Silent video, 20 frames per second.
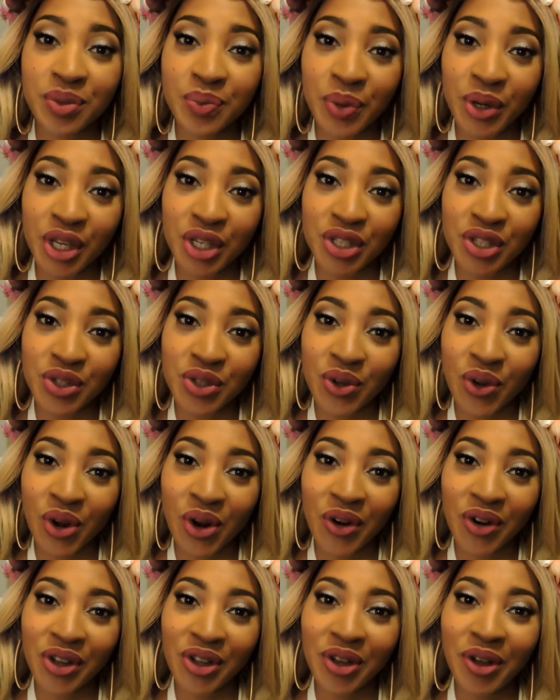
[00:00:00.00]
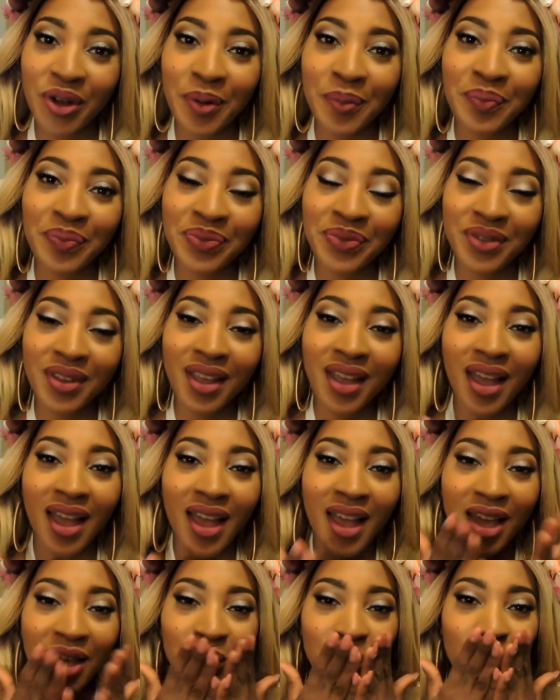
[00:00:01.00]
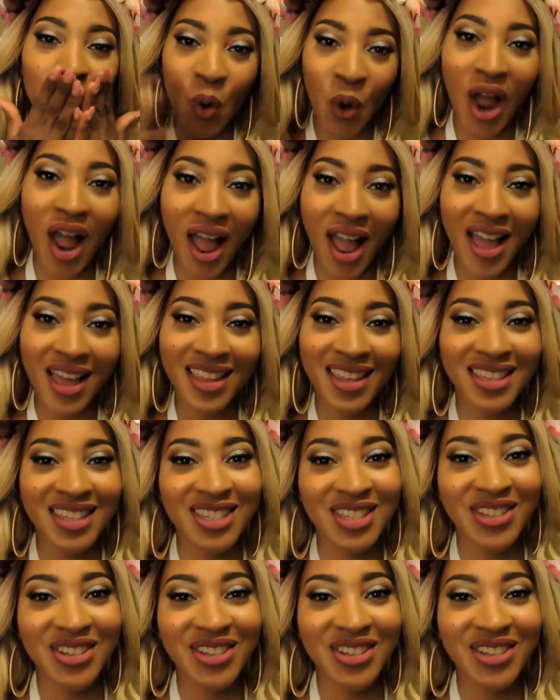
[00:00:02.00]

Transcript: spring tutorial, and see you